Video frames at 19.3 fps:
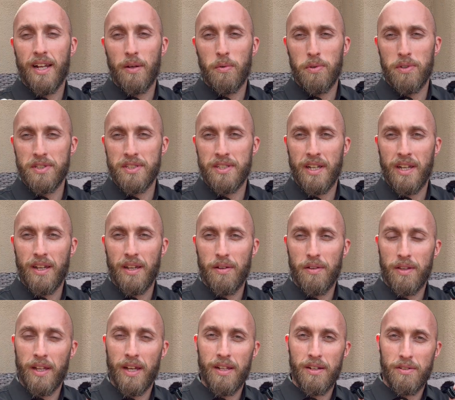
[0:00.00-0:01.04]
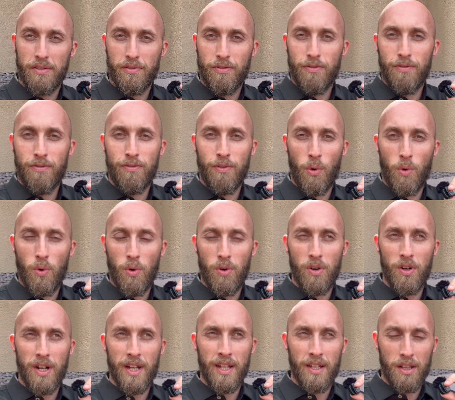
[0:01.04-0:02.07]
I will say that
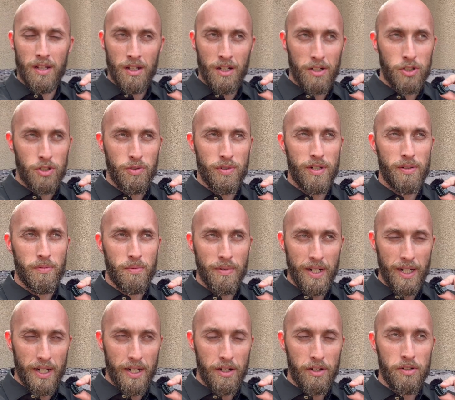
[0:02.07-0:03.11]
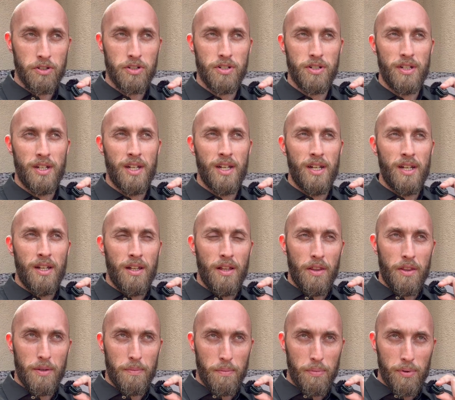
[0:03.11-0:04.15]
for a luxury range,
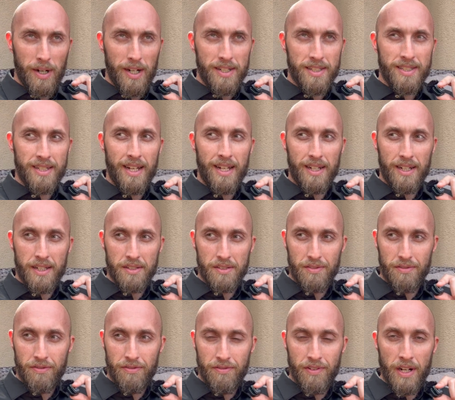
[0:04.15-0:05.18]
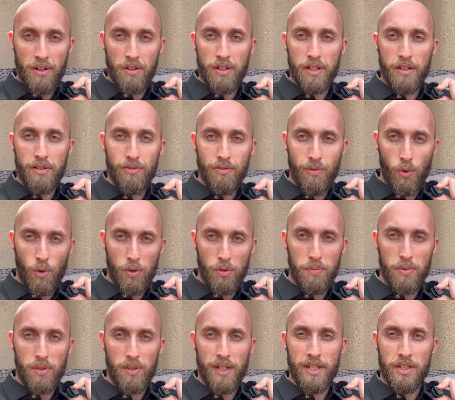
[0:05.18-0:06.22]
the price tag is fairly
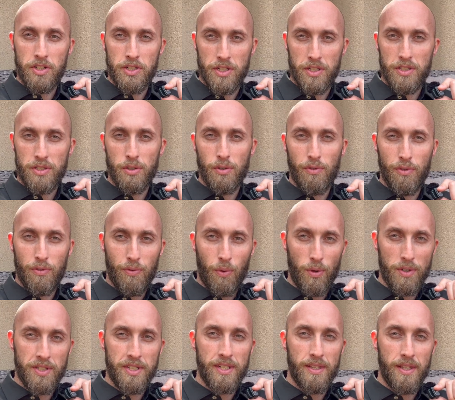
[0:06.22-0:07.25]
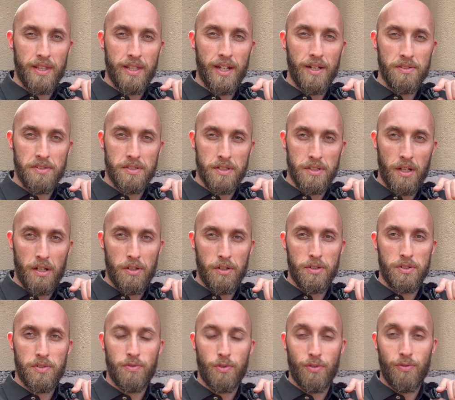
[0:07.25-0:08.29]
affordable at just over
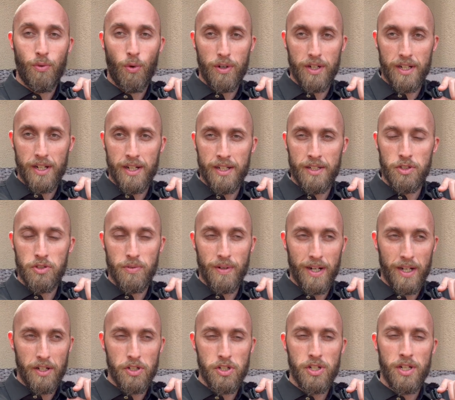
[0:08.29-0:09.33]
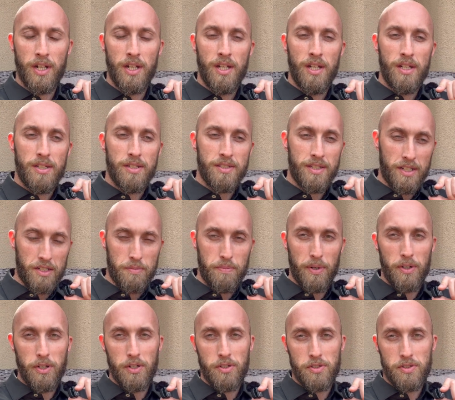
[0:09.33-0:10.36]
$14,000 for a 48-inch range, 6
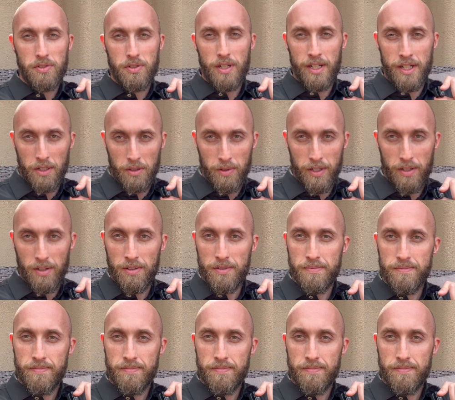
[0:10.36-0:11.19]
burners, and a griddle.